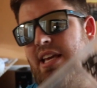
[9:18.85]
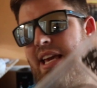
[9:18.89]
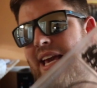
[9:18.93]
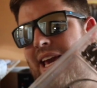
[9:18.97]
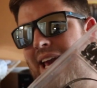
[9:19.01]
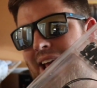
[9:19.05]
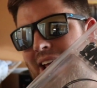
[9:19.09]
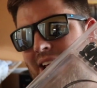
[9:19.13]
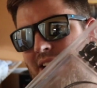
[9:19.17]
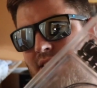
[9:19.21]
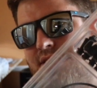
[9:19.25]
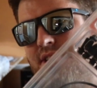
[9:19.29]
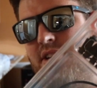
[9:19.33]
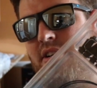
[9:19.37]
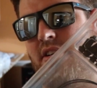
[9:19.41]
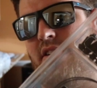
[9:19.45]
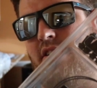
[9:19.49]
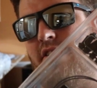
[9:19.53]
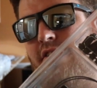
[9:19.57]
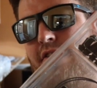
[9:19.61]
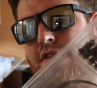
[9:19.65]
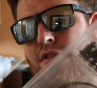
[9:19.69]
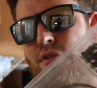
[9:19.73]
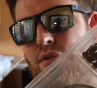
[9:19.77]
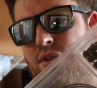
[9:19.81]
get
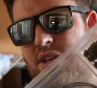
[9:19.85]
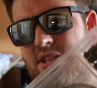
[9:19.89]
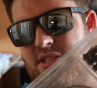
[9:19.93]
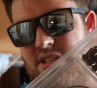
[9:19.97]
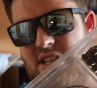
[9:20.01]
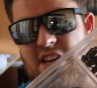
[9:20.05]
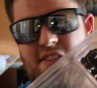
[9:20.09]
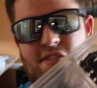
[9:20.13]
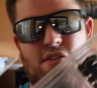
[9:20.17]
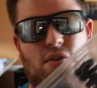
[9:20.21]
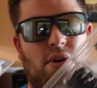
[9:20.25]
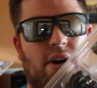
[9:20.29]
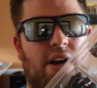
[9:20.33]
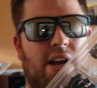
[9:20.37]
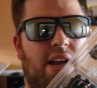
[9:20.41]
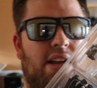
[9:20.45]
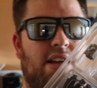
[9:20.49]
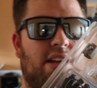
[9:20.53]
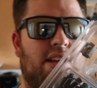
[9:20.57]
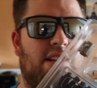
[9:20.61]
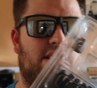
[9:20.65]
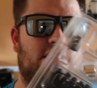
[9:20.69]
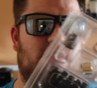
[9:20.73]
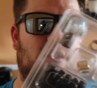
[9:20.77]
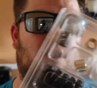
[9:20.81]
entered for this giveaway.
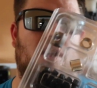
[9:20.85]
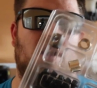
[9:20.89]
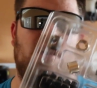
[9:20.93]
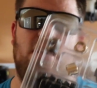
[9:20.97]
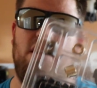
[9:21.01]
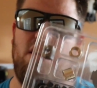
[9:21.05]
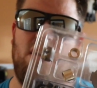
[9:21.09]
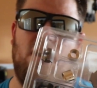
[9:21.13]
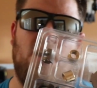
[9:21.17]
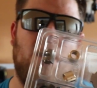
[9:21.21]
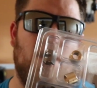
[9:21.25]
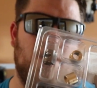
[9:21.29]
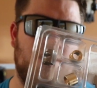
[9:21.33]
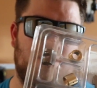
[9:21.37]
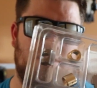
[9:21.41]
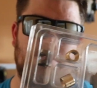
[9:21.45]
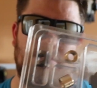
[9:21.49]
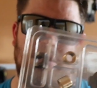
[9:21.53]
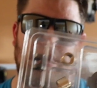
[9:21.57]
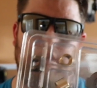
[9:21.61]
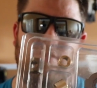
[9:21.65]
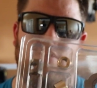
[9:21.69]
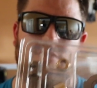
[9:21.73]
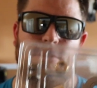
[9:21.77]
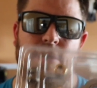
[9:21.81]
It's an awesome
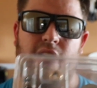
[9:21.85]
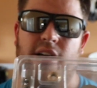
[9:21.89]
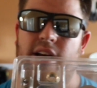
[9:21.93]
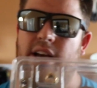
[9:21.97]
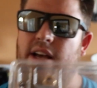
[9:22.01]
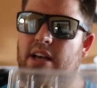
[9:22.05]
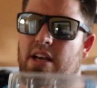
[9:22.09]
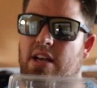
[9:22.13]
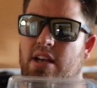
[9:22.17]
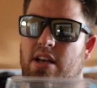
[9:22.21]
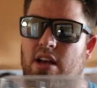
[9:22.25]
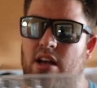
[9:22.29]
giveaway.